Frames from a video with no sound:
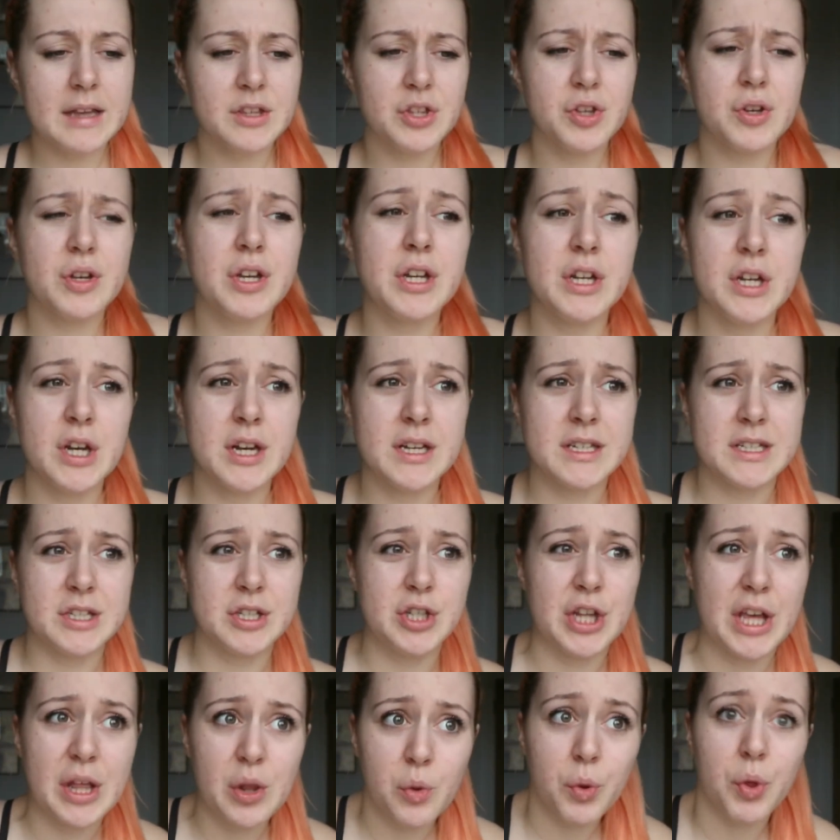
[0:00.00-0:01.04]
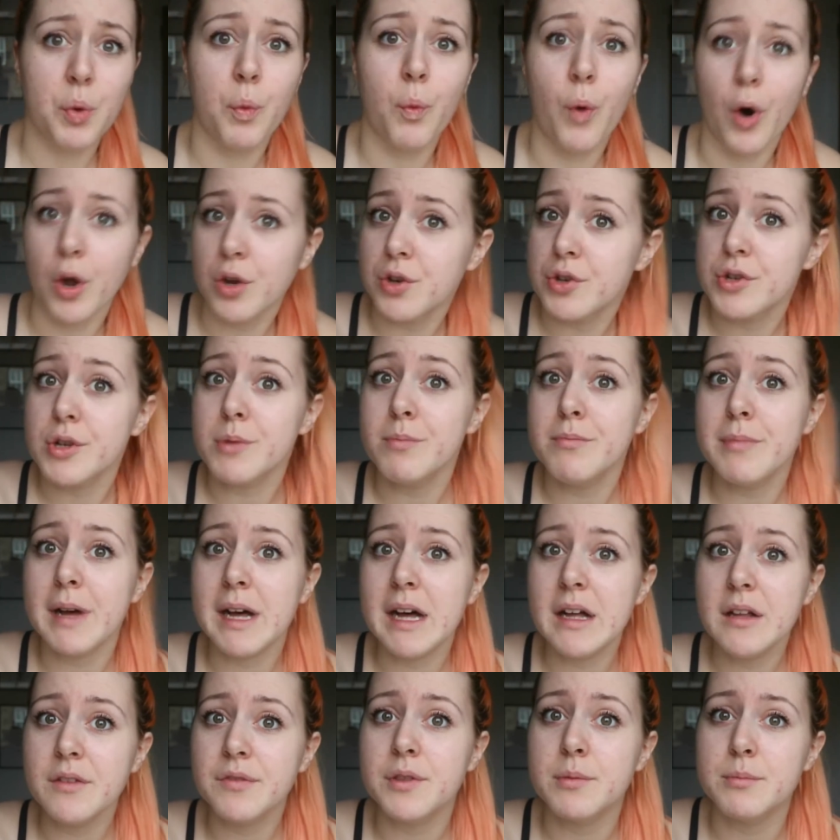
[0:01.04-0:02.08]
You can deal with one
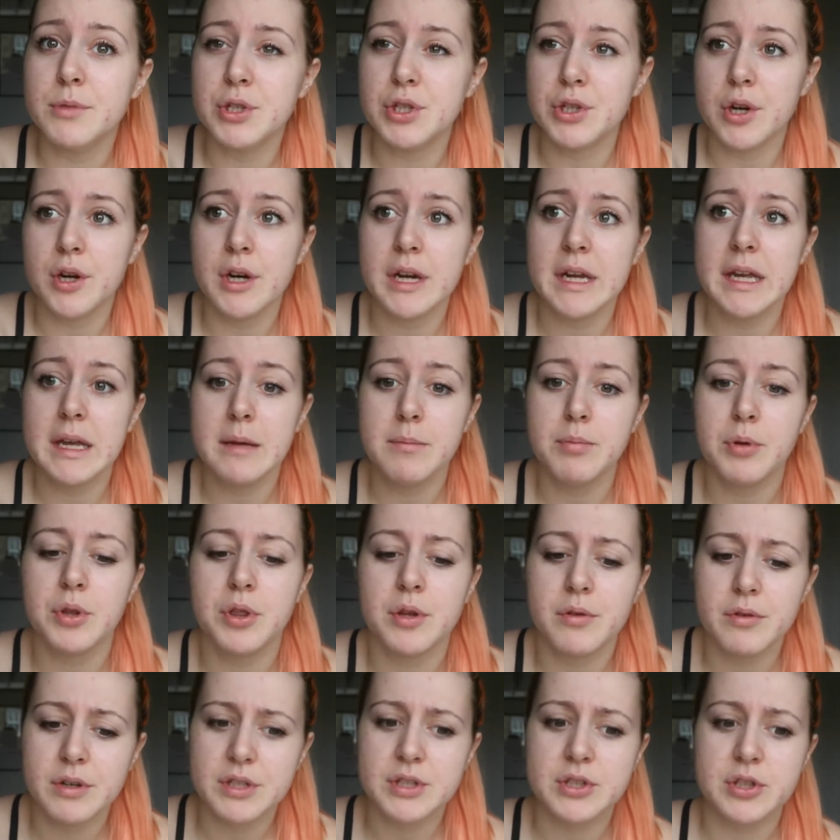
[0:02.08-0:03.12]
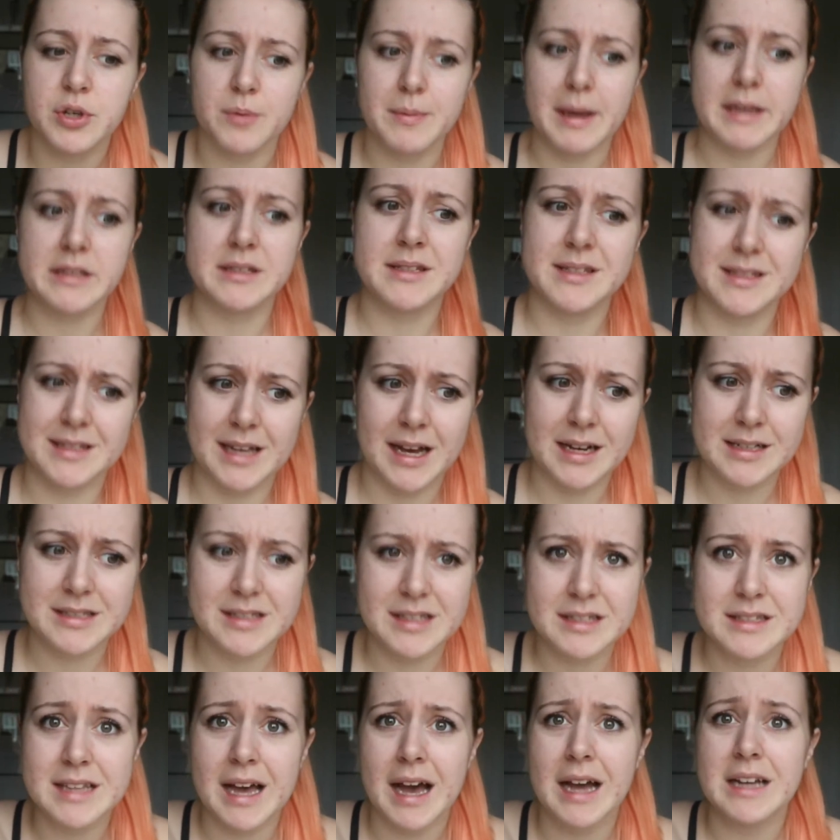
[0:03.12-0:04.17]
dumbbell for the majority, but there is some
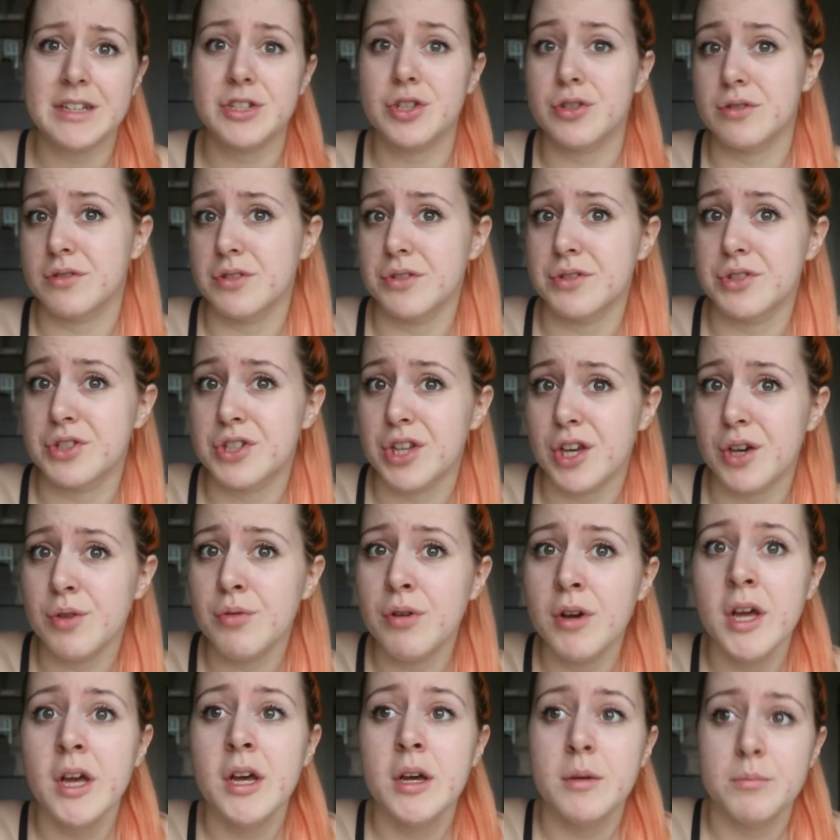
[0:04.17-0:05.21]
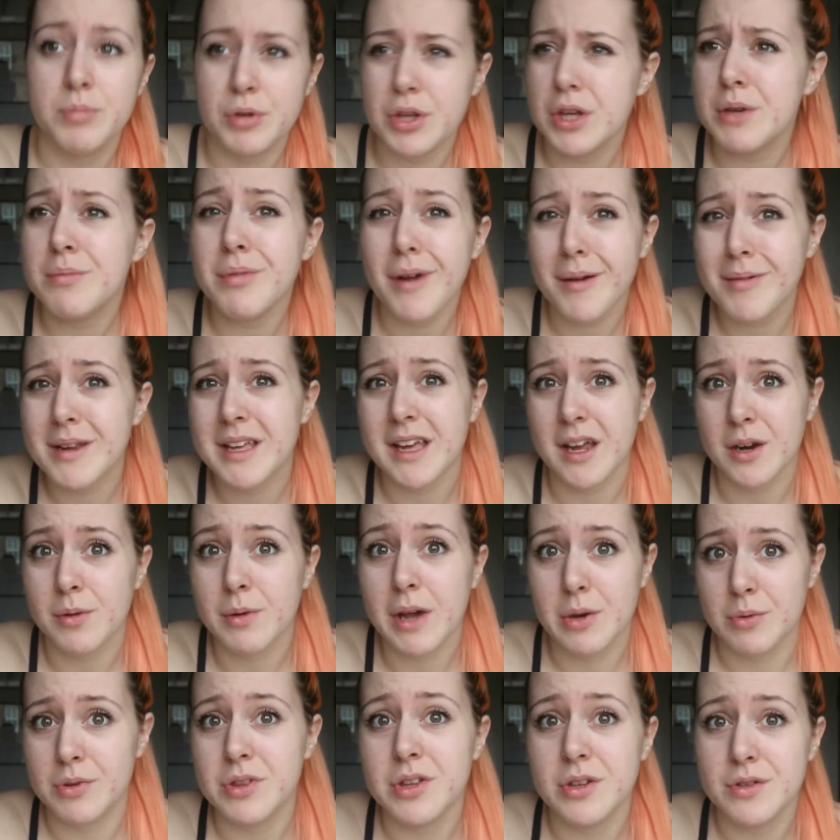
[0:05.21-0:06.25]
exercises that I do use two. But you can probably get
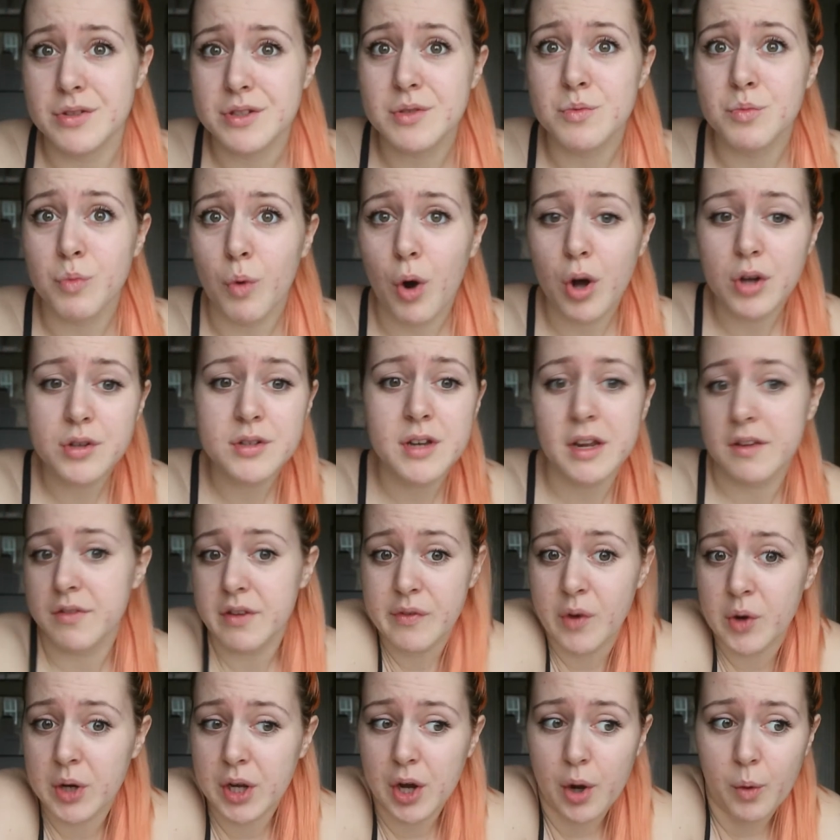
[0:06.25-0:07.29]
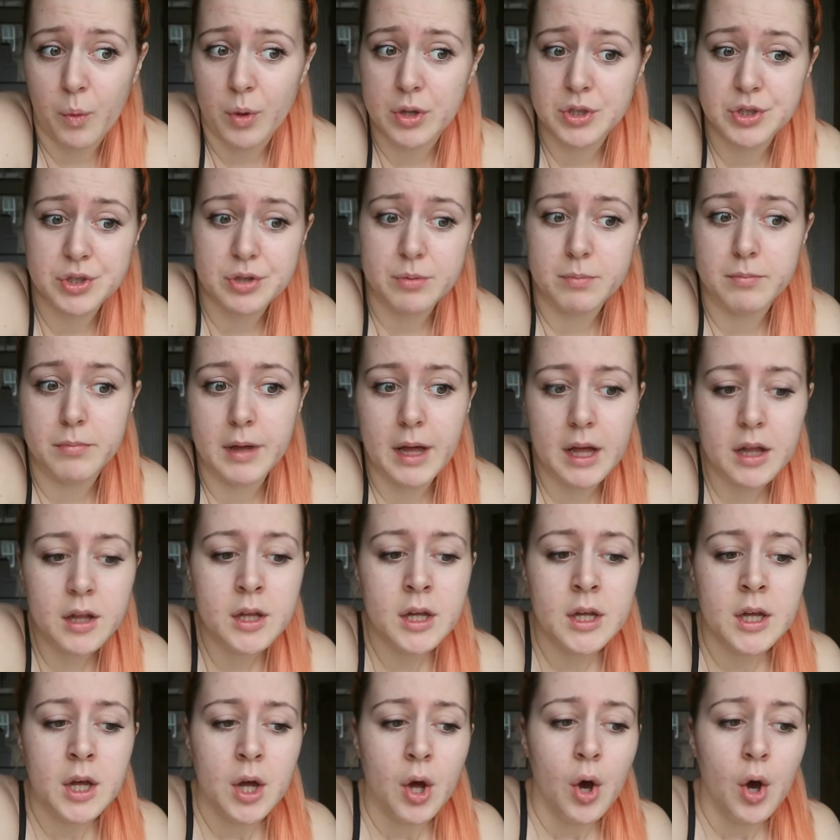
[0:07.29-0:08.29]
away with using one if you've only got one dumbbell.